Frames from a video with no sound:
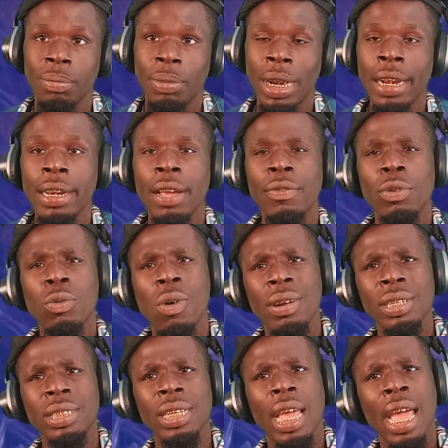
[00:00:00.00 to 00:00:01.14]
but I never
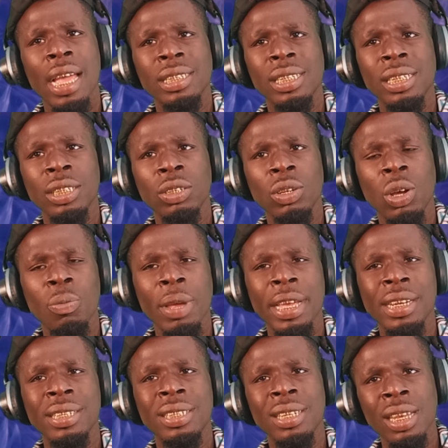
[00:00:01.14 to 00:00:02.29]
wanted to actually, you know, made
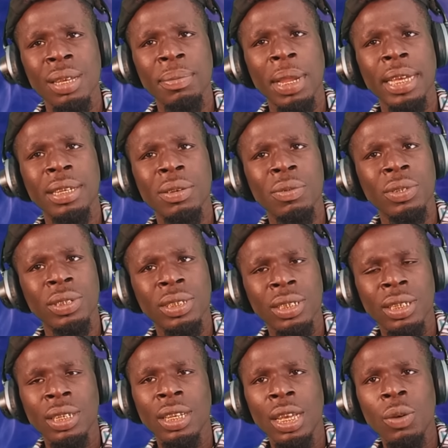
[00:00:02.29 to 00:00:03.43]
it seem like it was
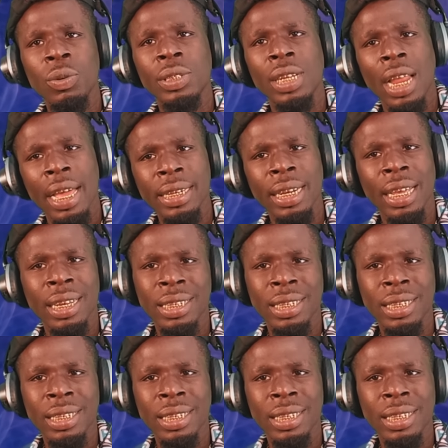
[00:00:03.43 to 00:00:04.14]
it was like that.